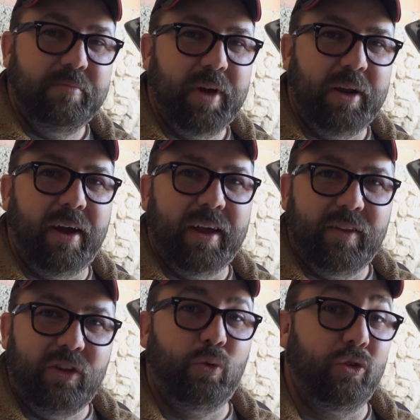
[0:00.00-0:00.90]
Anyway,
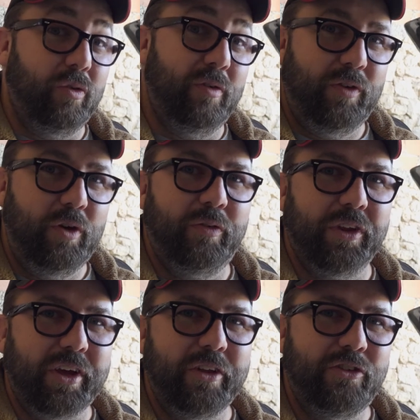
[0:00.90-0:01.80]
this was a review for
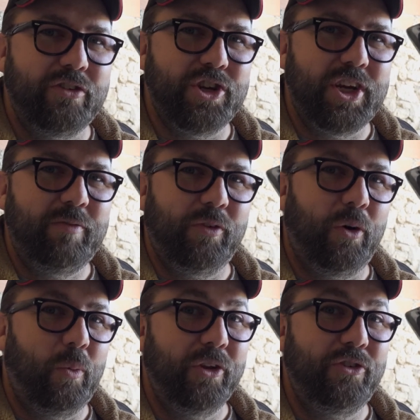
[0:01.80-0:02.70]
the Gunson
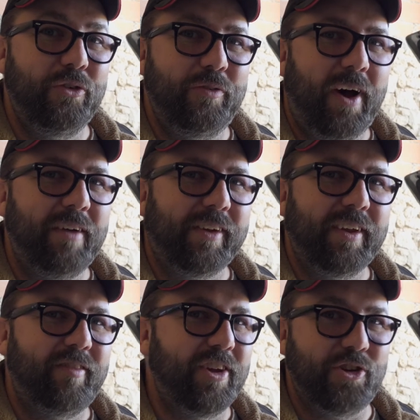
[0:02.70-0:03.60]
G4125
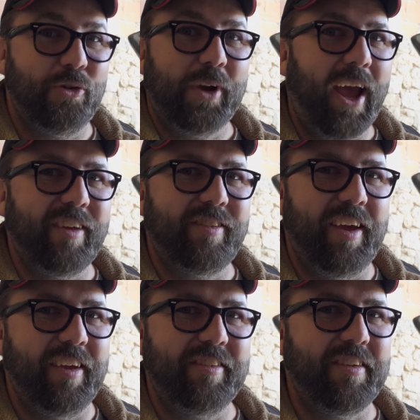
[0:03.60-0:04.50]
digital gas
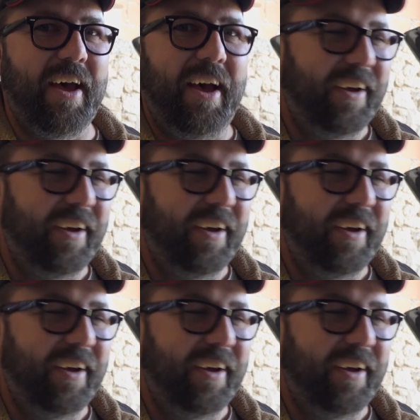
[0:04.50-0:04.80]
tester.